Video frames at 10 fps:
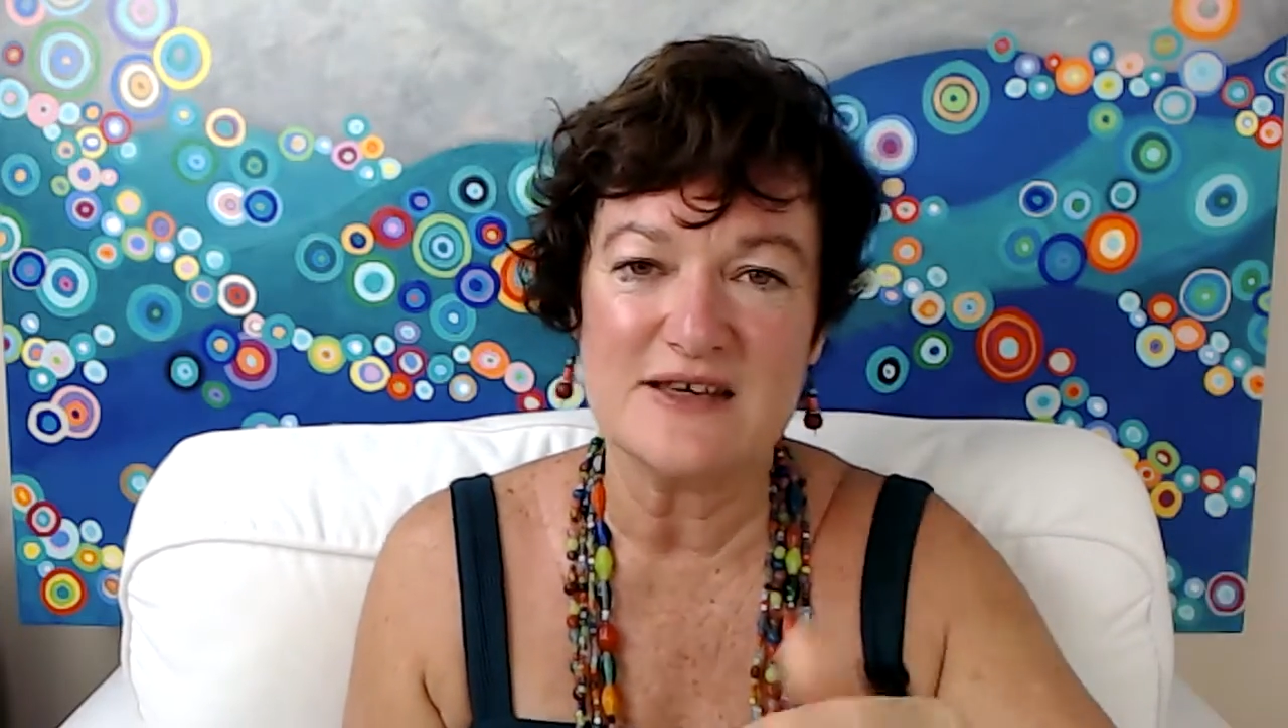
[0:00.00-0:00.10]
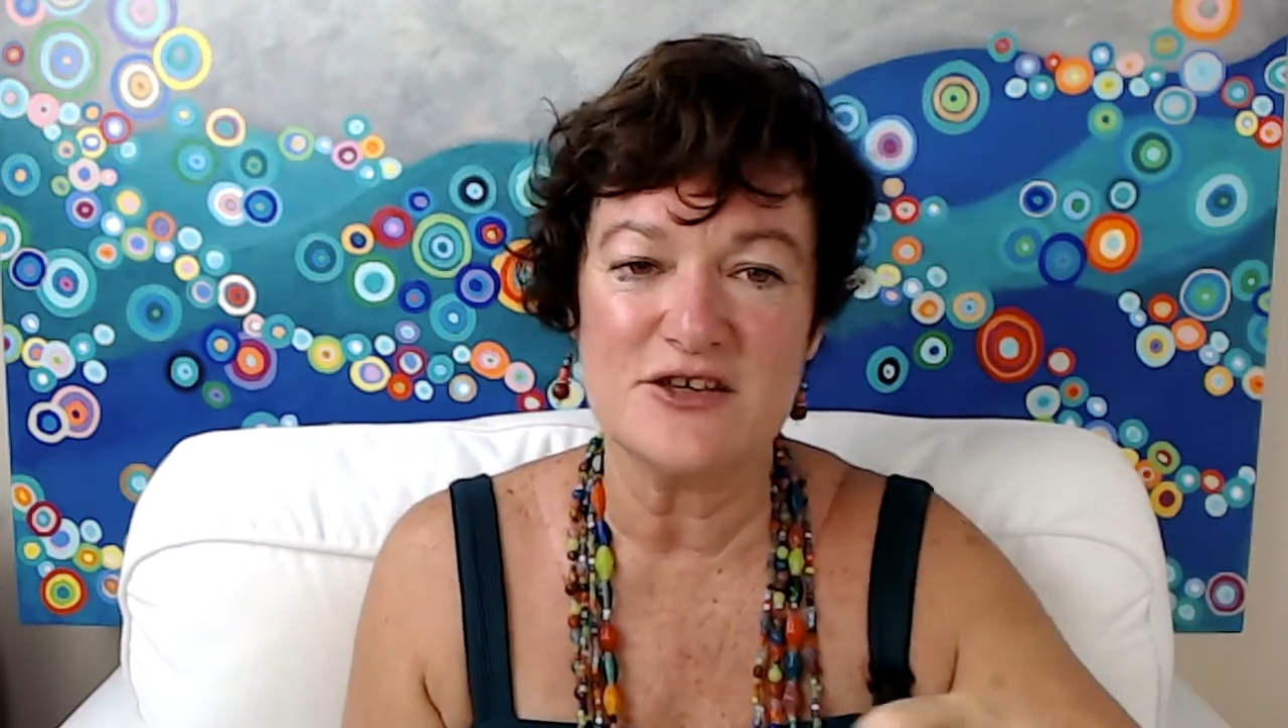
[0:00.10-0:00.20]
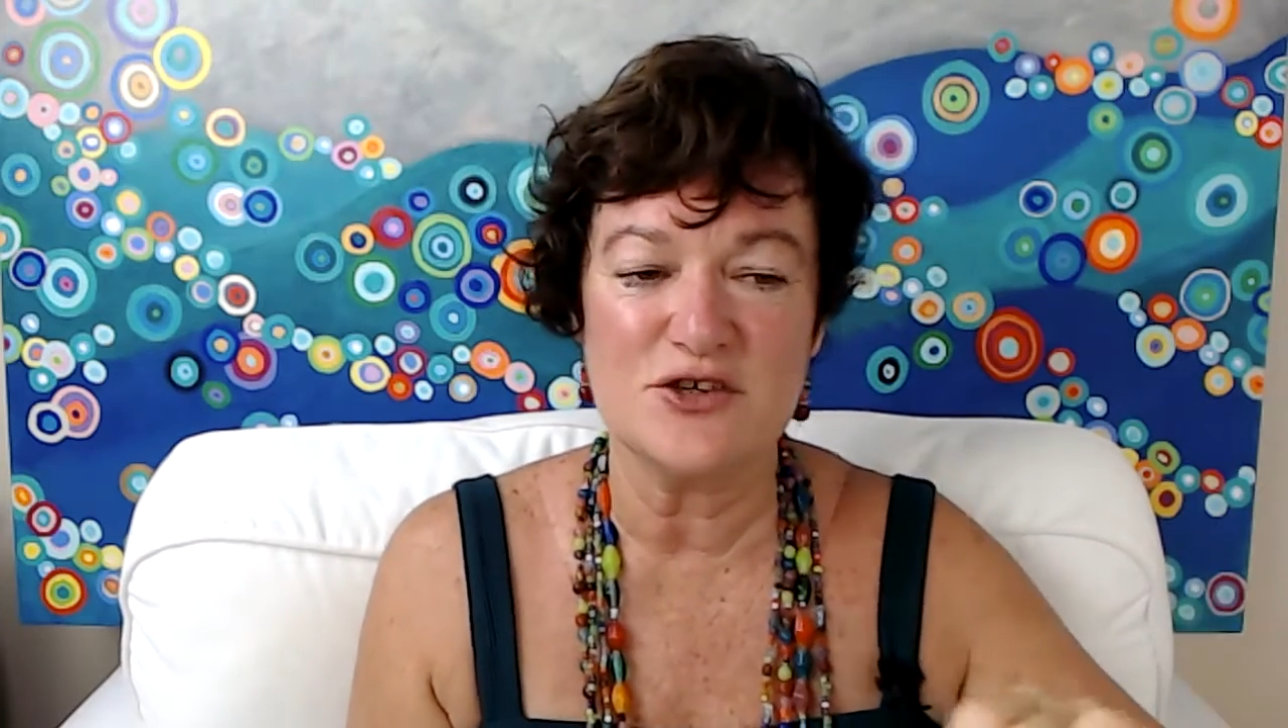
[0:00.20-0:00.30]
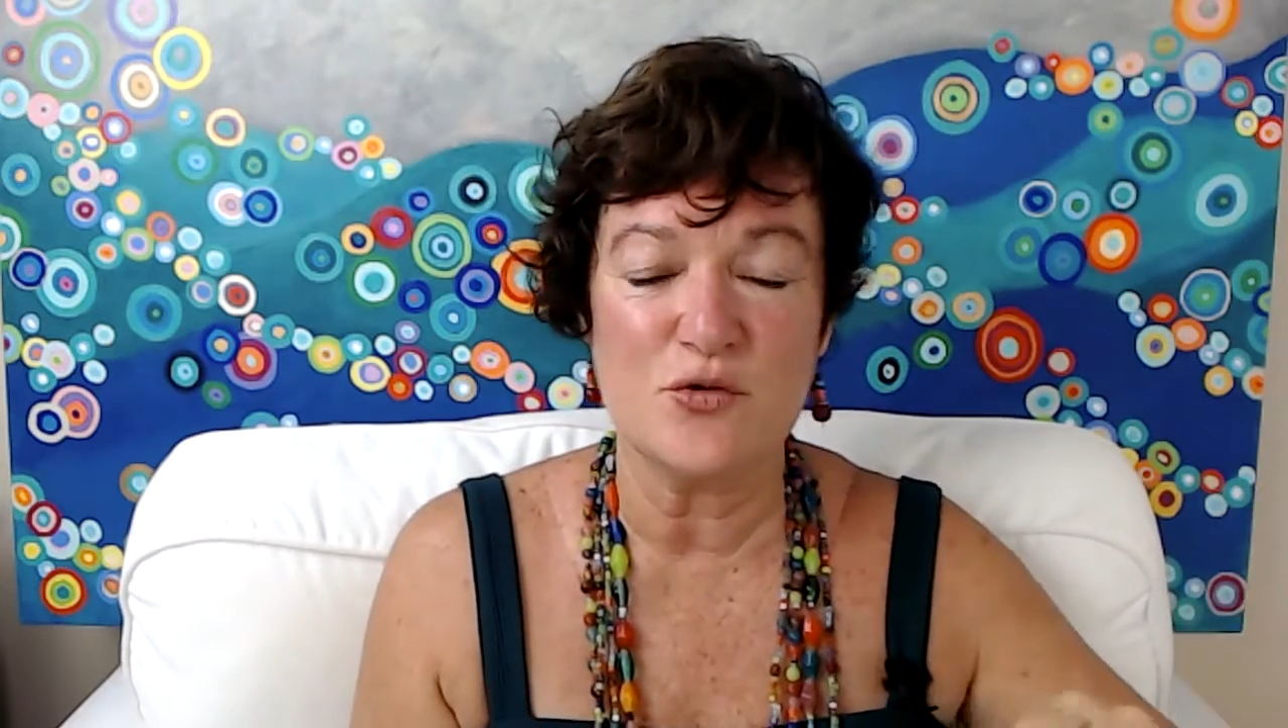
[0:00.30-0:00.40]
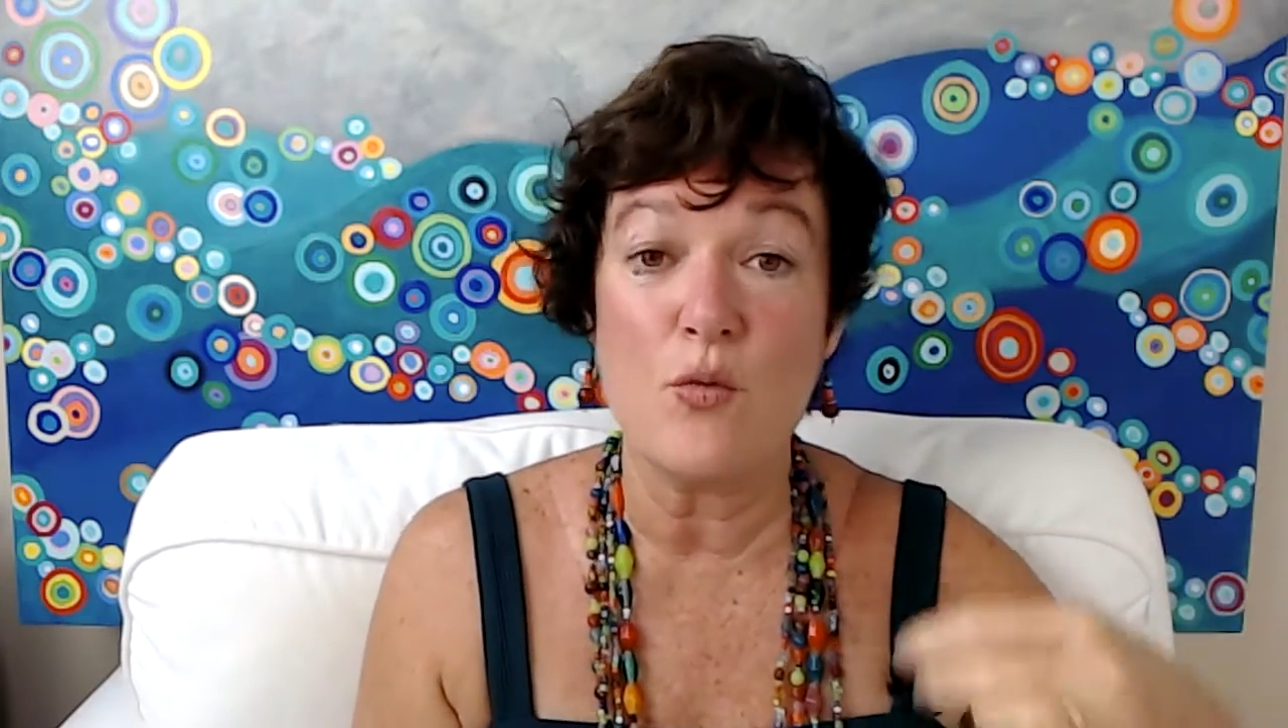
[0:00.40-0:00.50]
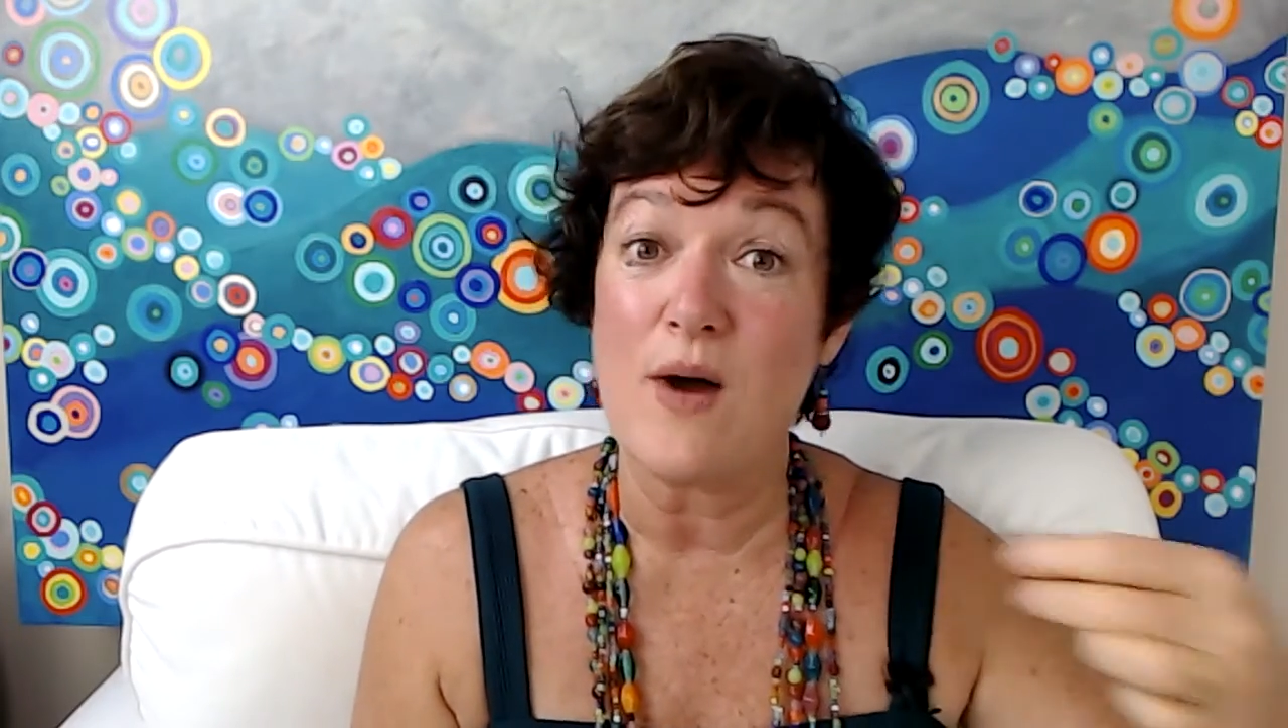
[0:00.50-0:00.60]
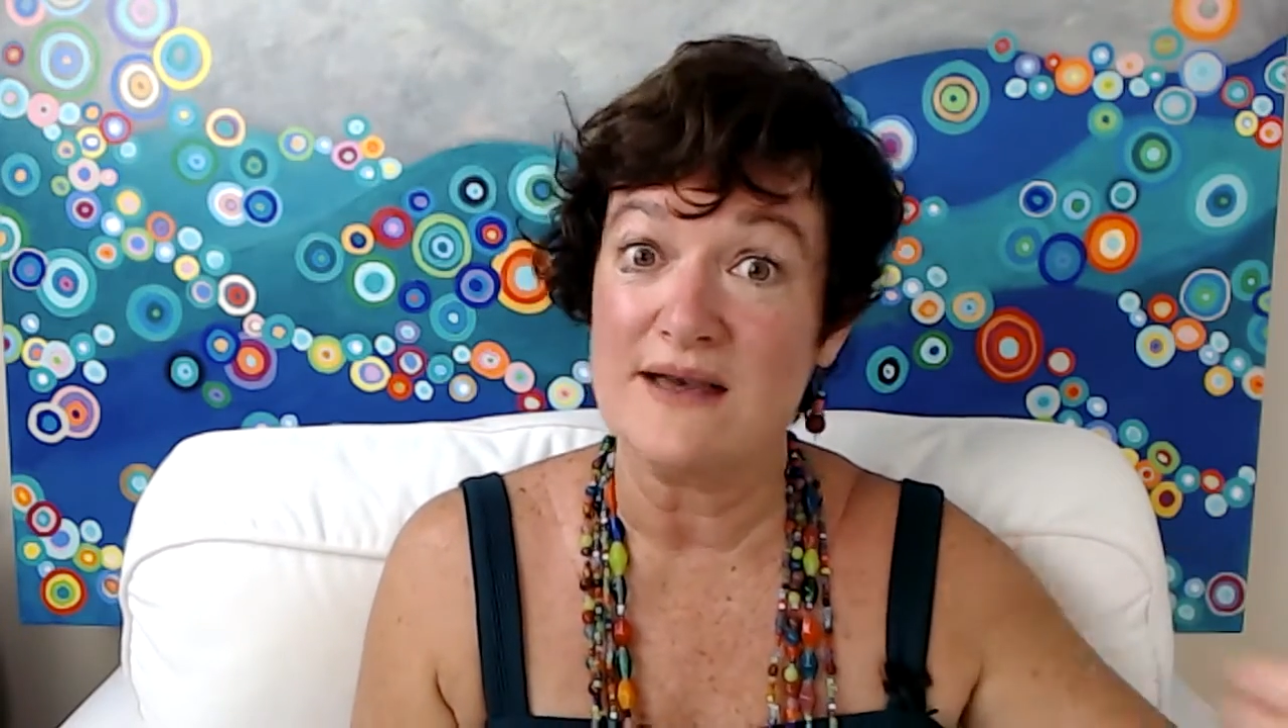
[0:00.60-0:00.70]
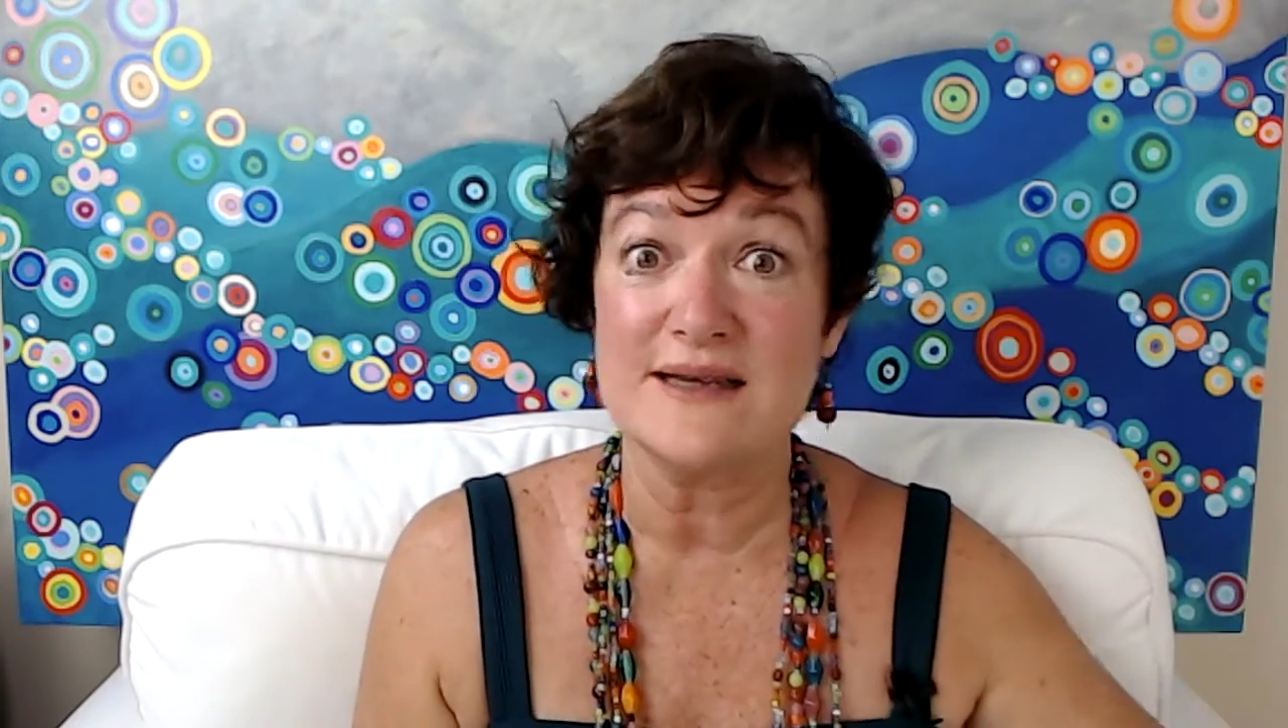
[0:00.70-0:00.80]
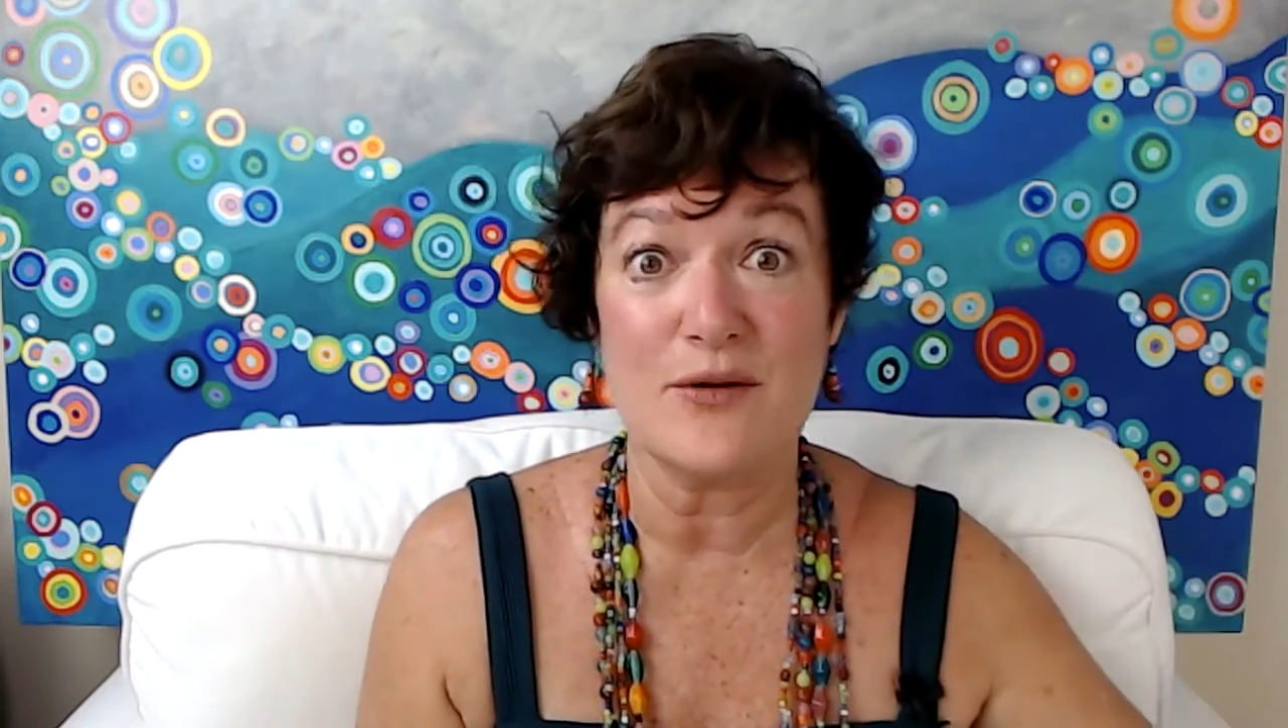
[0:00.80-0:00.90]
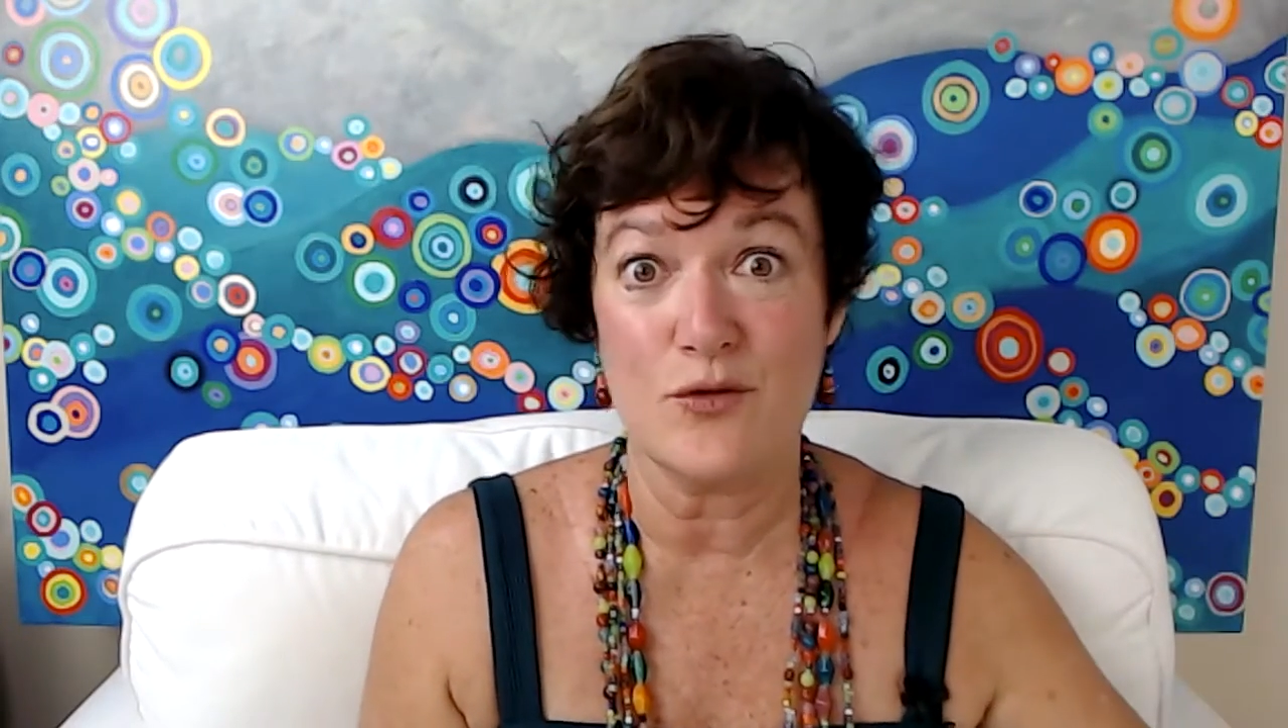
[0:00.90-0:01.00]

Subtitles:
to do a one-day